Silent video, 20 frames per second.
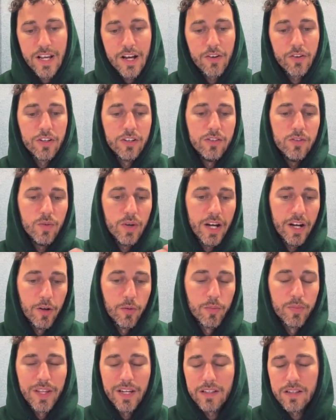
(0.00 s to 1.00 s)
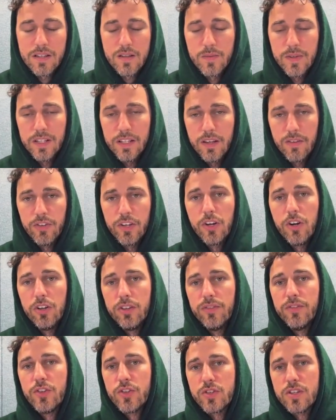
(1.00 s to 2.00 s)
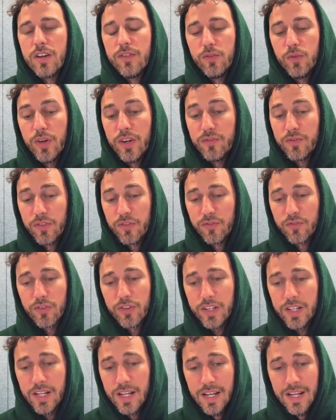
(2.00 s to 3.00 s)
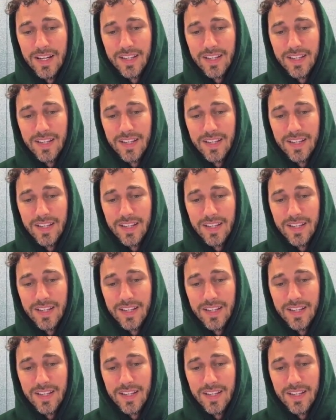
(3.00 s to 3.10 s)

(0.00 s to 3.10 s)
How can you help? That doesn't mean giving all of your stuff away for free.